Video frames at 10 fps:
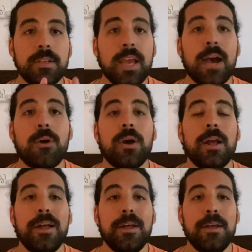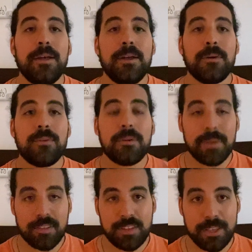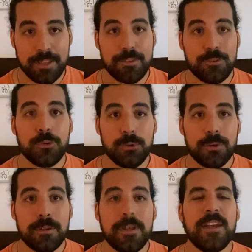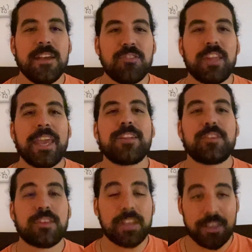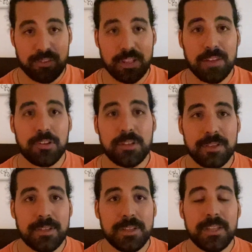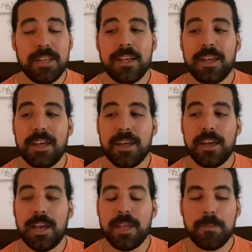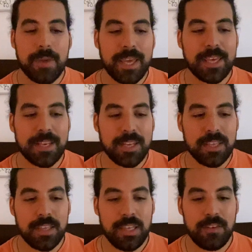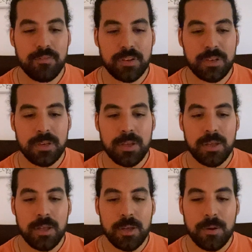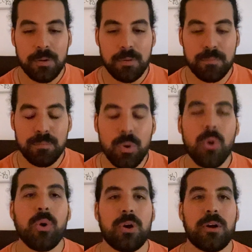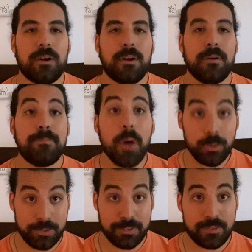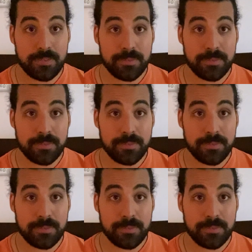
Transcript: Now, what Messi can do is take it to the next level and make it even more potent.